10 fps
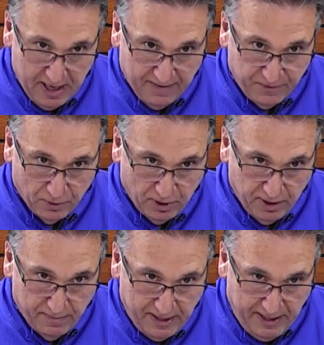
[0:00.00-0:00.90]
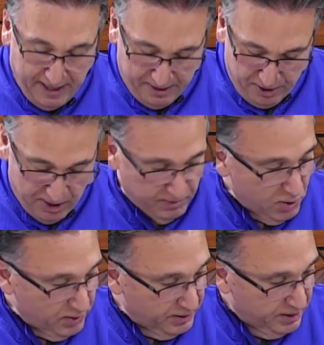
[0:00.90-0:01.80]
if you look at my hand here, I'm
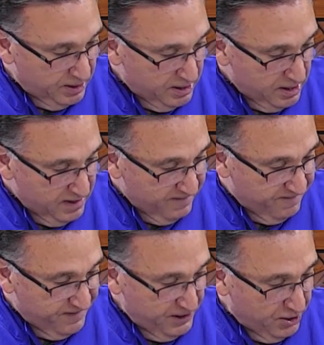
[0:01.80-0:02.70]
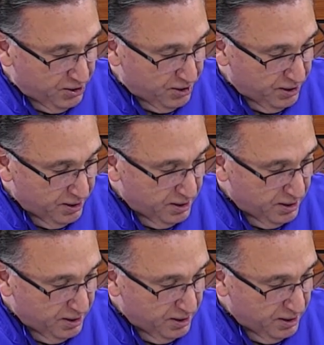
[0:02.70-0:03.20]
going fingers